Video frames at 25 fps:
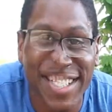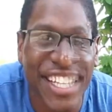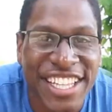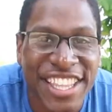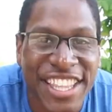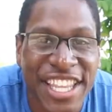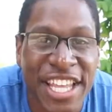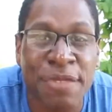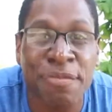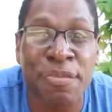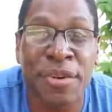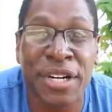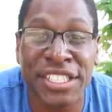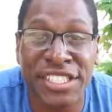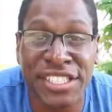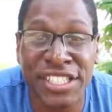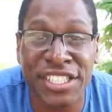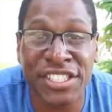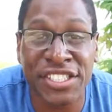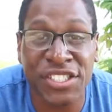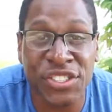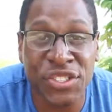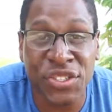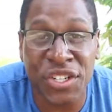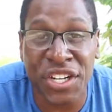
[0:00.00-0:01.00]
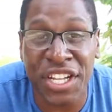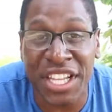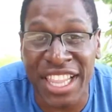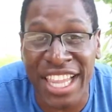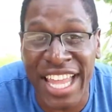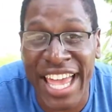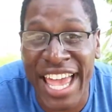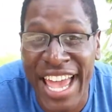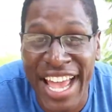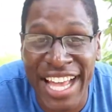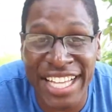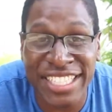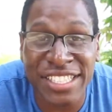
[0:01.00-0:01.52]
That brings us to the
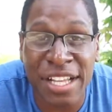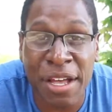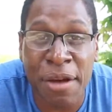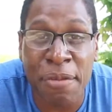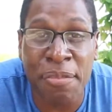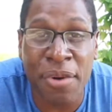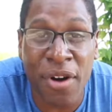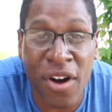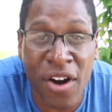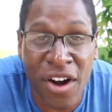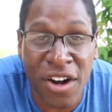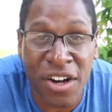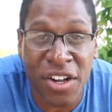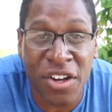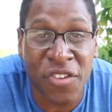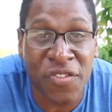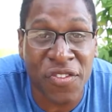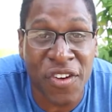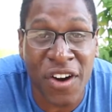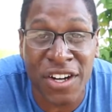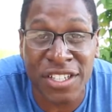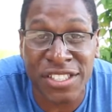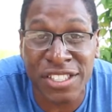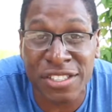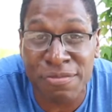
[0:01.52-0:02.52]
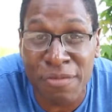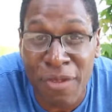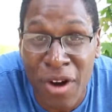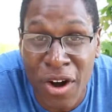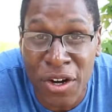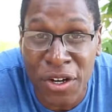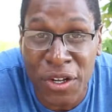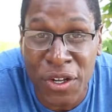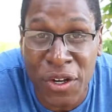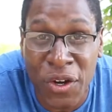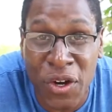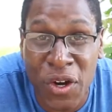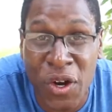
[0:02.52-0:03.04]
last part of our
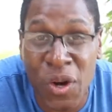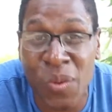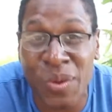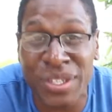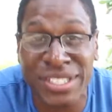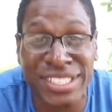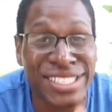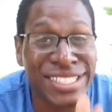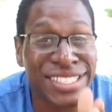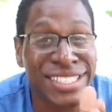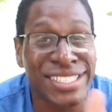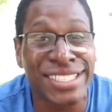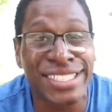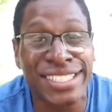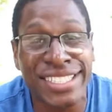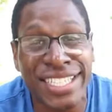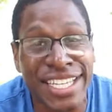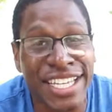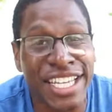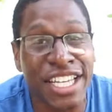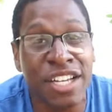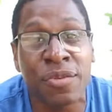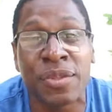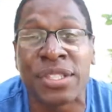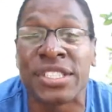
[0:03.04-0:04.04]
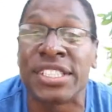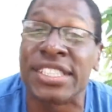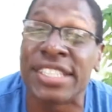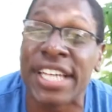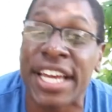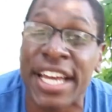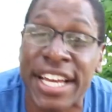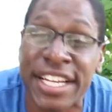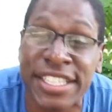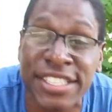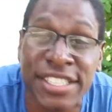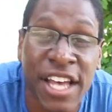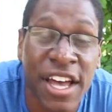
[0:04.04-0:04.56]
SMART goal, which is the T, which
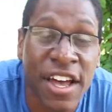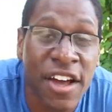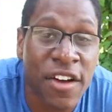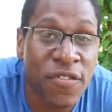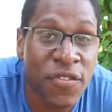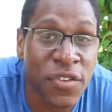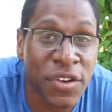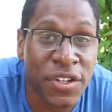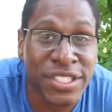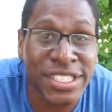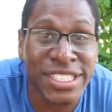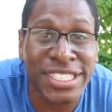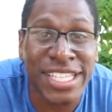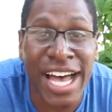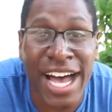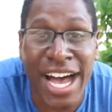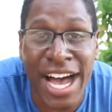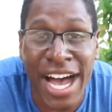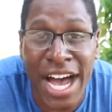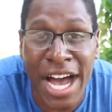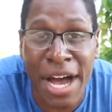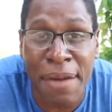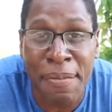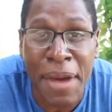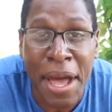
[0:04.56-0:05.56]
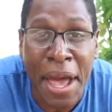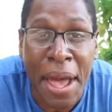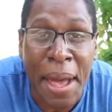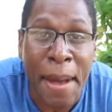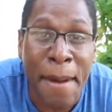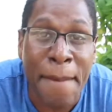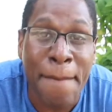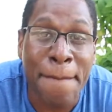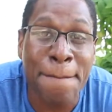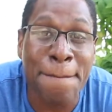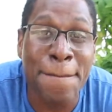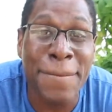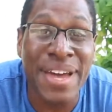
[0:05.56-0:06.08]
stands for
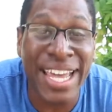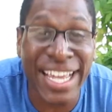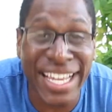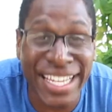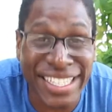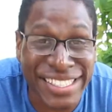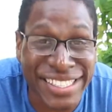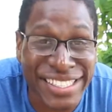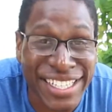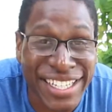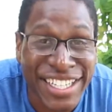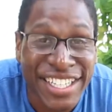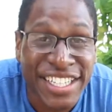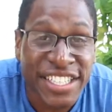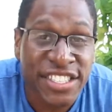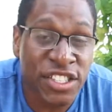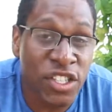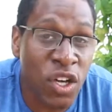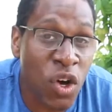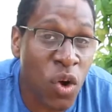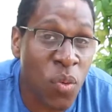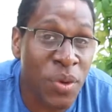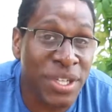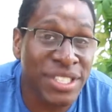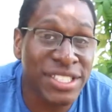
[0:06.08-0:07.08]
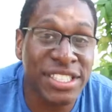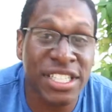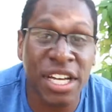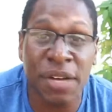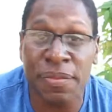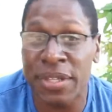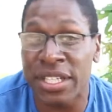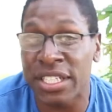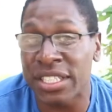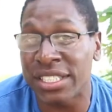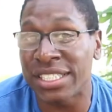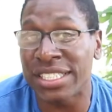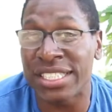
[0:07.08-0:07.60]
time-based. So when
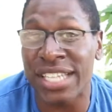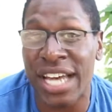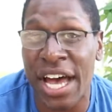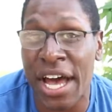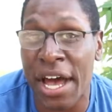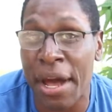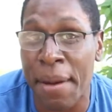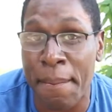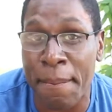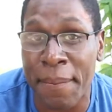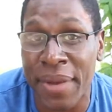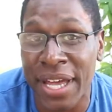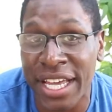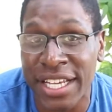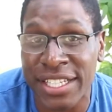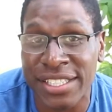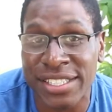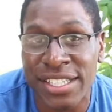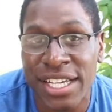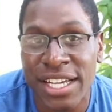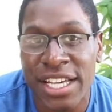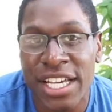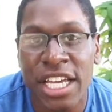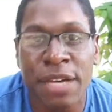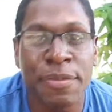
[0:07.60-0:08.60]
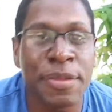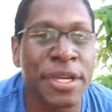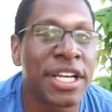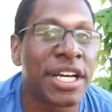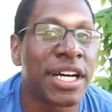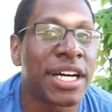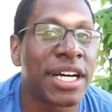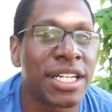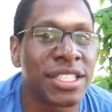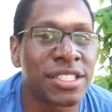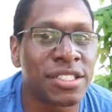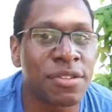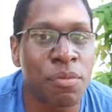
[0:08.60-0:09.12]
something's time-based, it
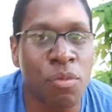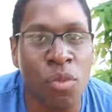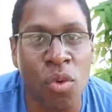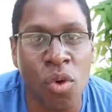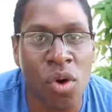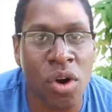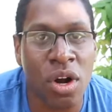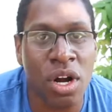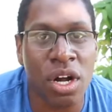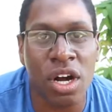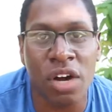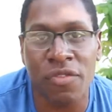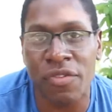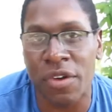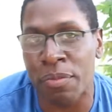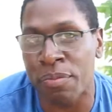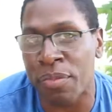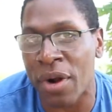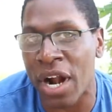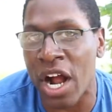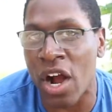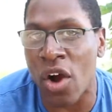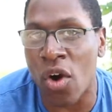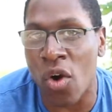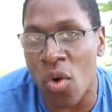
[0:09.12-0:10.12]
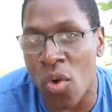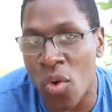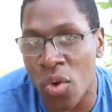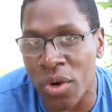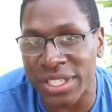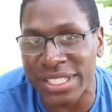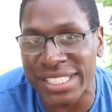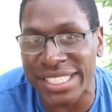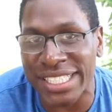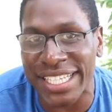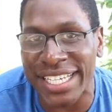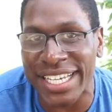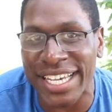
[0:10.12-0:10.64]
becomes more of a
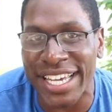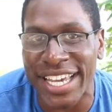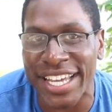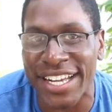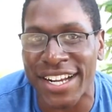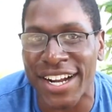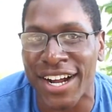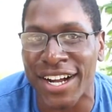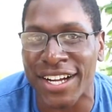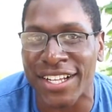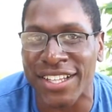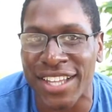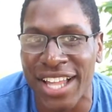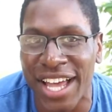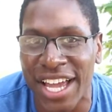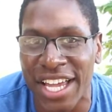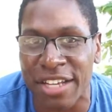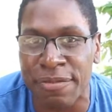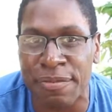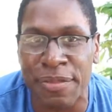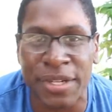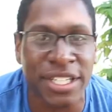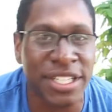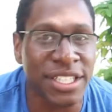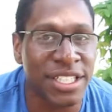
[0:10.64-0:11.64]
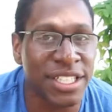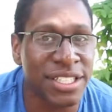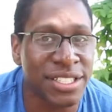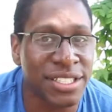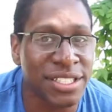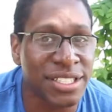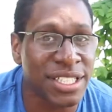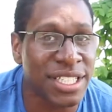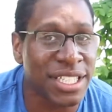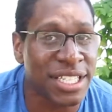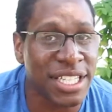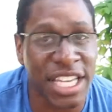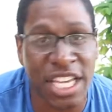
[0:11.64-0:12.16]
priority in our life because,
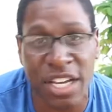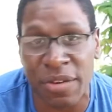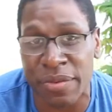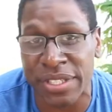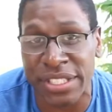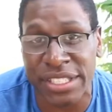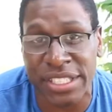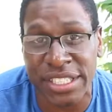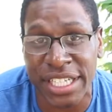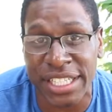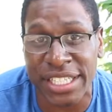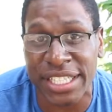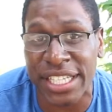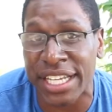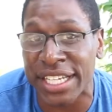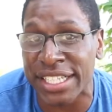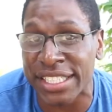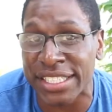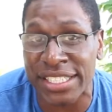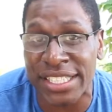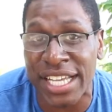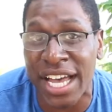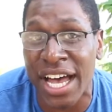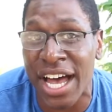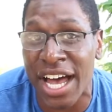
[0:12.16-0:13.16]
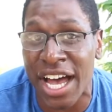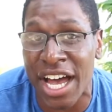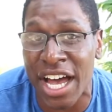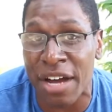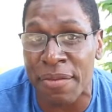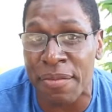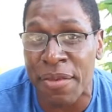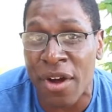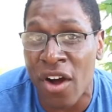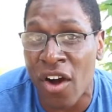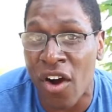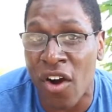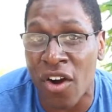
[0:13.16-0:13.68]
again, we set that time,
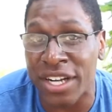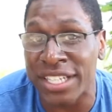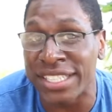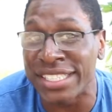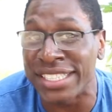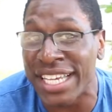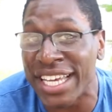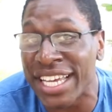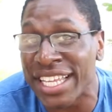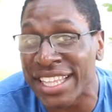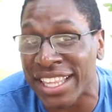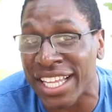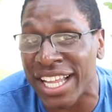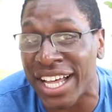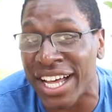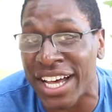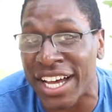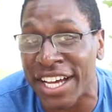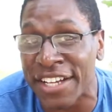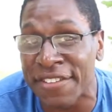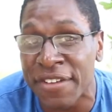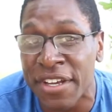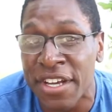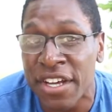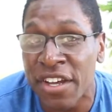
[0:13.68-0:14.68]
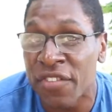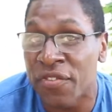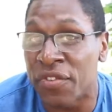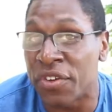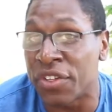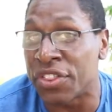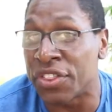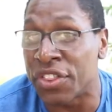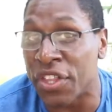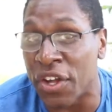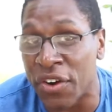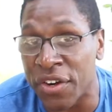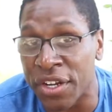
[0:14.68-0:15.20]
our deadline, for
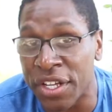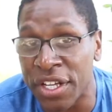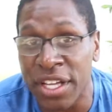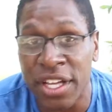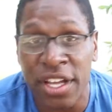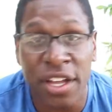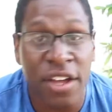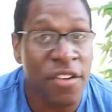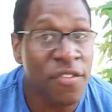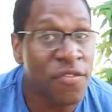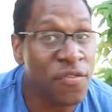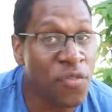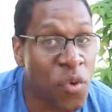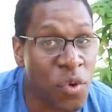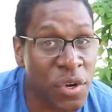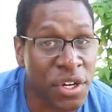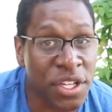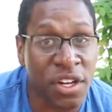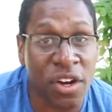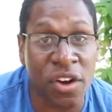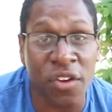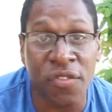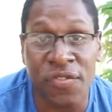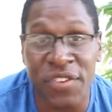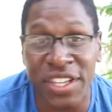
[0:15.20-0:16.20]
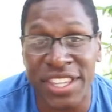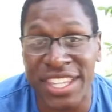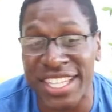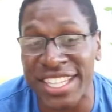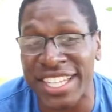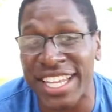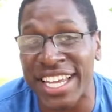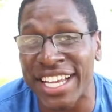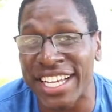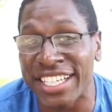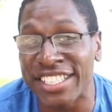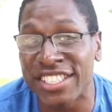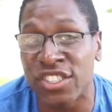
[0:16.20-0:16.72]
30, 40, or 50
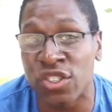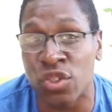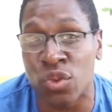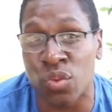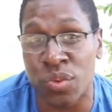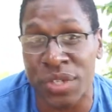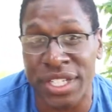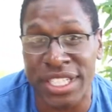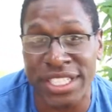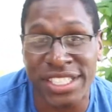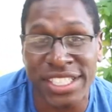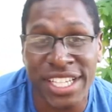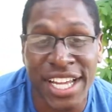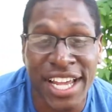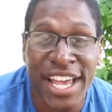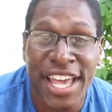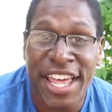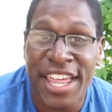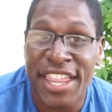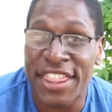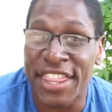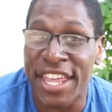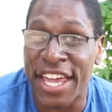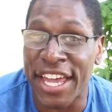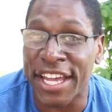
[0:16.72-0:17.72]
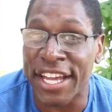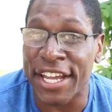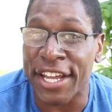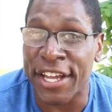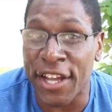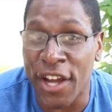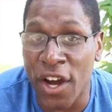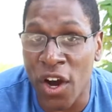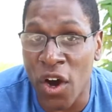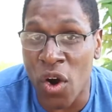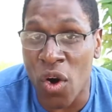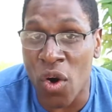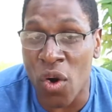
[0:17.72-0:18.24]
days to reach that
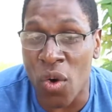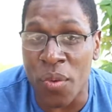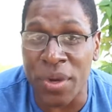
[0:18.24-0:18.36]
goal.